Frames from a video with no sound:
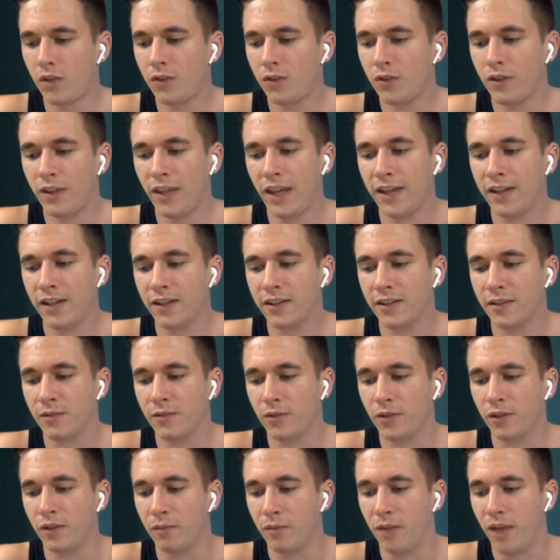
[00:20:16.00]
So that doesn't
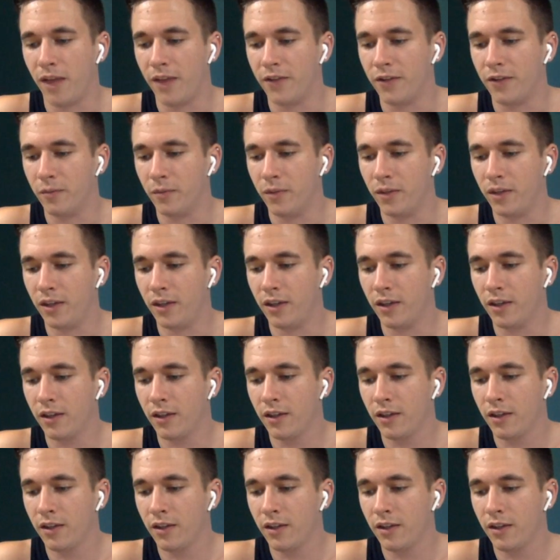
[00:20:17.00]
really bother me.